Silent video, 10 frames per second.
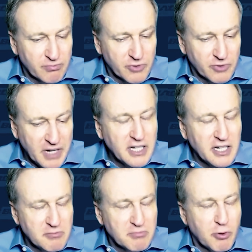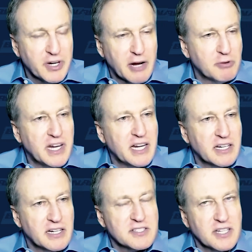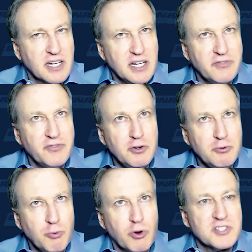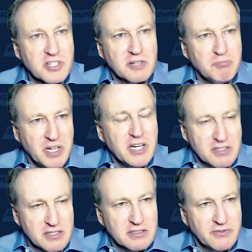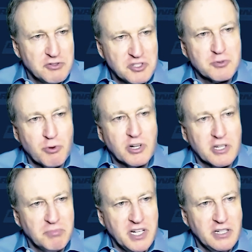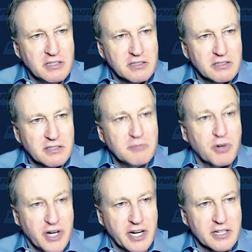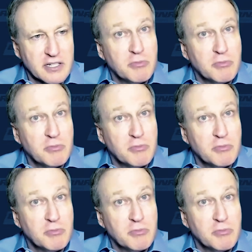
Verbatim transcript: remaining point I would make is if you want to compete, you just want to compete, then brand.